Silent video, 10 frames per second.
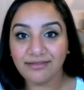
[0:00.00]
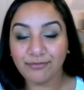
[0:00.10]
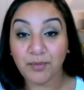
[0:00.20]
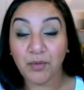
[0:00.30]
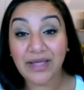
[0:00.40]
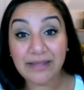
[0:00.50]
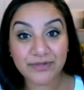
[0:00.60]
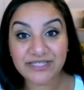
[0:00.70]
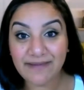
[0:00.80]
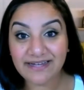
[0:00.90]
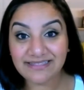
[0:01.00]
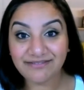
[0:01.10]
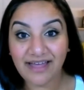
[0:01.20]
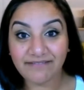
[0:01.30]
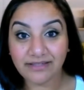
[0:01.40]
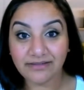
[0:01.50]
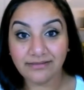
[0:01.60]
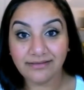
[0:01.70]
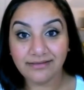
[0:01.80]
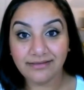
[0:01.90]
from a weight perspective,
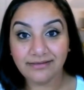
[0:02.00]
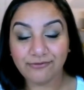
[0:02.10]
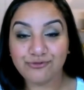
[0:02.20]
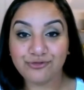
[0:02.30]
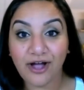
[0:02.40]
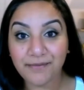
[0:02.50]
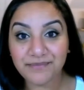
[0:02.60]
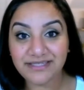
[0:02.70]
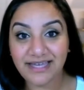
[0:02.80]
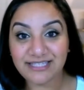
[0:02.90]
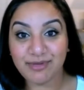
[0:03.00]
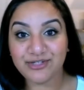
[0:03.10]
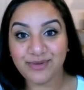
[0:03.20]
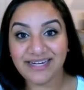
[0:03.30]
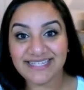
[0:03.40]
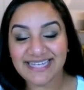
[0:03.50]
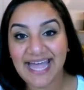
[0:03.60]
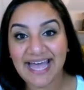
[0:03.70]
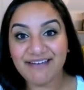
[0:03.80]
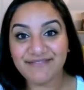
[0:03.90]
having dropped as much weight as I
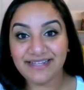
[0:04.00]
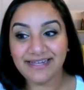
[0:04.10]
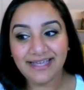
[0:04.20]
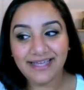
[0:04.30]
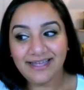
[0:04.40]
have and